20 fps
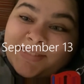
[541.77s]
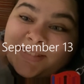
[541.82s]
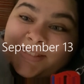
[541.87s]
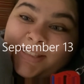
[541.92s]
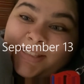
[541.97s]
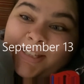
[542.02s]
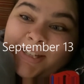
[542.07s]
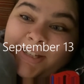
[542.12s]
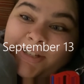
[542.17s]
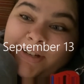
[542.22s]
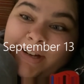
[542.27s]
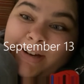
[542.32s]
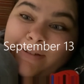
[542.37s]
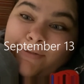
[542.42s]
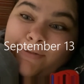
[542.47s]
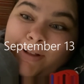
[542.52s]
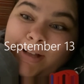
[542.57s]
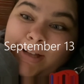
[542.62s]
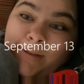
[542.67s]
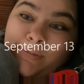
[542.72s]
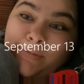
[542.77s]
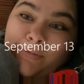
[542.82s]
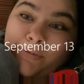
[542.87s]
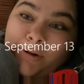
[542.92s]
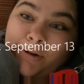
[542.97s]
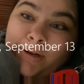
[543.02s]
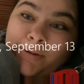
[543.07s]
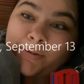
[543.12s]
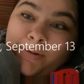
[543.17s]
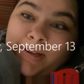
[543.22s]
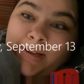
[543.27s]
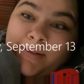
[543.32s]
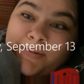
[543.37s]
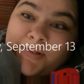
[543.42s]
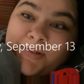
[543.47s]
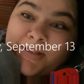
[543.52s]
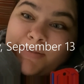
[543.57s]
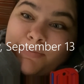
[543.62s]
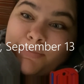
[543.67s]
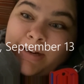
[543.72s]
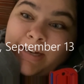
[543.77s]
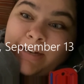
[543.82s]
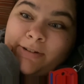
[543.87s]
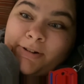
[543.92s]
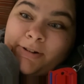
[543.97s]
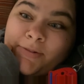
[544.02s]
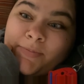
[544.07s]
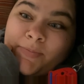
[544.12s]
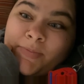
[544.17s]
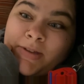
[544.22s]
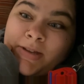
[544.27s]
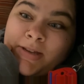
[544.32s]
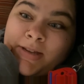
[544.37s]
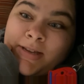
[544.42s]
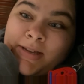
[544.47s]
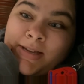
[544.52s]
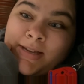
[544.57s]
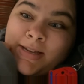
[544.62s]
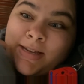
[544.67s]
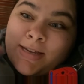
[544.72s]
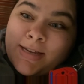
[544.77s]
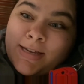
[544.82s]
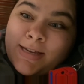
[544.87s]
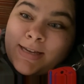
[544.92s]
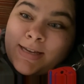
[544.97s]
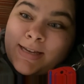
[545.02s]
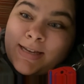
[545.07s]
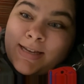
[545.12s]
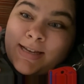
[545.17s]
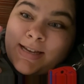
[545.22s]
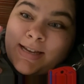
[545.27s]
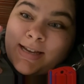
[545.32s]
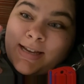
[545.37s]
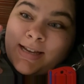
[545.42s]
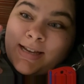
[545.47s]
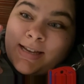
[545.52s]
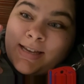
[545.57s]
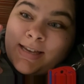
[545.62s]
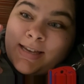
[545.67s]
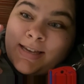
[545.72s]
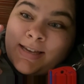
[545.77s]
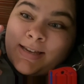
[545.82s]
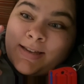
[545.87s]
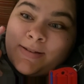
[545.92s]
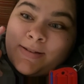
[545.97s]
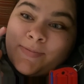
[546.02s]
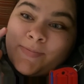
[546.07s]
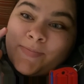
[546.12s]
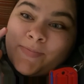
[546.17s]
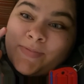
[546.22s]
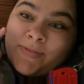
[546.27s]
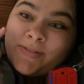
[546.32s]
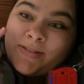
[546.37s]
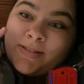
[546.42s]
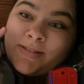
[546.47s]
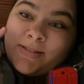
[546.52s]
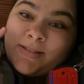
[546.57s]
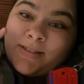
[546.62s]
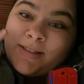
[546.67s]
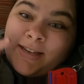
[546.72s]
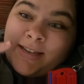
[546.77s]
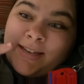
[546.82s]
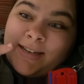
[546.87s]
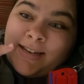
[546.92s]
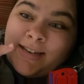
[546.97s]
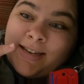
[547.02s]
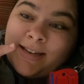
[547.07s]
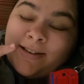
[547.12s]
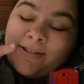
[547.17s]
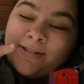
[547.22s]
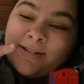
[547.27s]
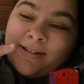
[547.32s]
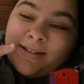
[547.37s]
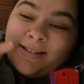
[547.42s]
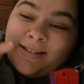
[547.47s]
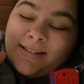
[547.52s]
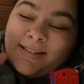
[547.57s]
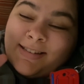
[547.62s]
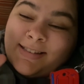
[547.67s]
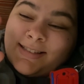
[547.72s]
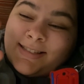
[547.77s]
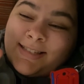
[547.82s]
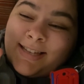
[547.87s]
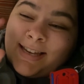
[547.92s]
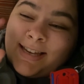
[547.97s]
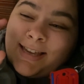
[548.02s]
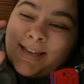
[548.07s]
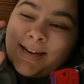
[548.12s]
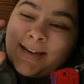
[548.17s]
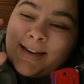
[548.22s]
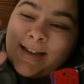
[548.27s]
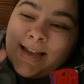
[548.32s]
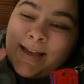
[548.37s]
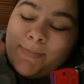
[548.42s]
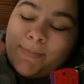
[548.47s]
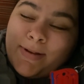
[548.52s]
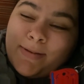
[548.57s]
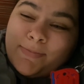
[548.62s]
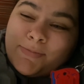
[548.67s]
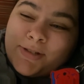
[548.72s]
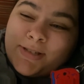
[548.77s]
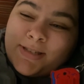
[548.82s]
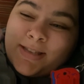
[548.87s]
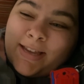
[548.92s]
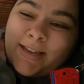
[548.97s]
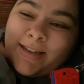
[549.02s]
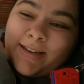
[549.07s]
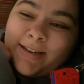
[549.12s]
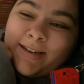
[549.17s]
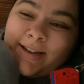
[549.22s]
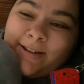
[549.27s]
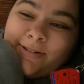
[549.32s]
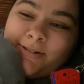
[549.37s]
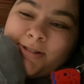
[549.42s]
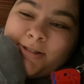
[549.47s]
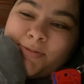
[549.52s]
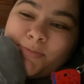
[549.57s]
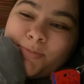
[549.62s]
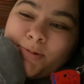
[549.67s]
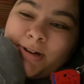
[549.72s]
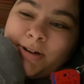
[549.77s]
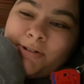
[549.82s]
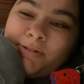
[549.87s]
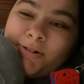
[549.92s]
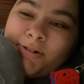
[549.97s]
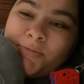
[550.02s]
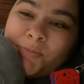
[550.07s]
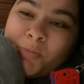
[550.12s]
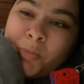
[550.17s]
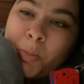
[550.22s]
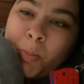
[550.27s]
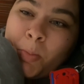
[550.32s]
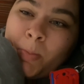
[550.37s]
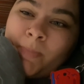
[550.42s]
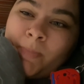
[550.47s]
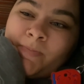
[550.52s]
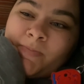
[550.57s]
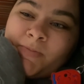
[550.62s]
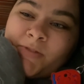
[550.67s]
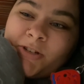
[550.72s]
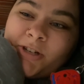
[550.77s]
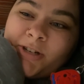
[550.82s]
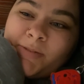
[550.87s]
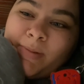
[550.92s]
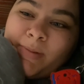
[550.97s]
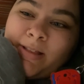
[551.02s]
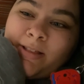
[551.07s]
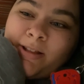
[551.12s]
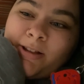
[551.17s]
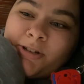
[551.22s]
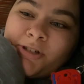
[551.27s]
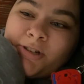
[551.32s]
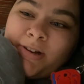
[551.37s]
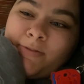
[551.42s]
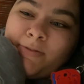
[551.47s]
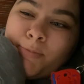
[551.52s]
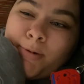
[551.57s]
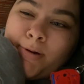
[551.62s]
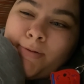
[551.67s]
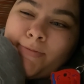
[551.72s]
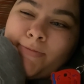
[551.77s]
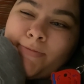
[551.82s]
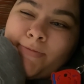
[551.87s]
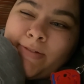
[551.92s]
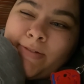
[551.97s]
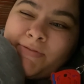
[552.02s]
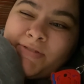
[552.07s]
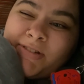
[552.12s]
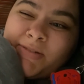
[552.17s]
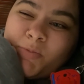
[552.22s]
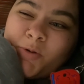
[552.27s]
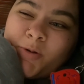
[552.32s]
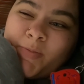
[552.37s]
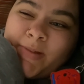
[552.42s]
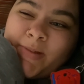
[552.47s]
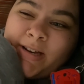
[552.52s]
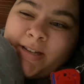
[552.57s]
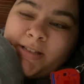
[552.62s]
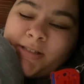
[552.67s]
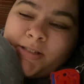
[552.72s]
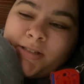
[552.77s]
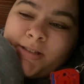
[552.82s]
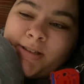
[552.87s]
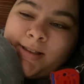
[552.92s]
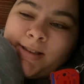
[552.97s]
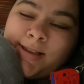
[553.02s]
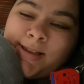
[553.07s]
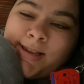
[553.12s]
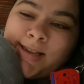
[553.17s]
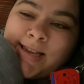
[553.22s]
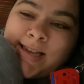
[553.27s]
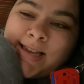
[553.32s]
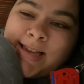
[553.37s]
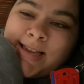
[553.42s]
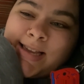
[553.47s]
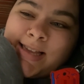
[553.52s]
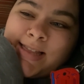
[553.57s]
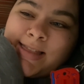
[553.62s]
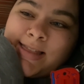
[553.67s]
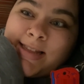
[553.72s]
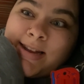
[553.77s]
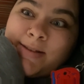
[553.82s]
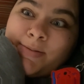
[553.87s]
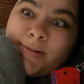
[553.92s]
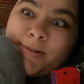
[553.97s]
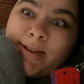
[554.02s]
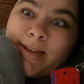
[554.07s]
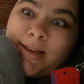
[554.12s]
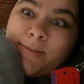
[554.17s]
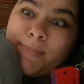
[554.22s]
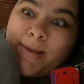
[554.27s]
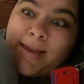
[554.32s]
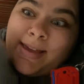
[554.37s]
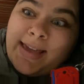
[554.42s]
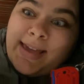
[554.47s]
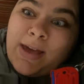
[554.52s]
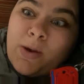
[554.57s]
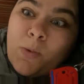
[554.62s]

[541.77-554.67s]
Gonna try to vlog before anyone comes in the break room. I am laying down, taking a nap. I'm just laying down in the break room during my lunch. I have about 15 more minutes, and I'm gonna head back out.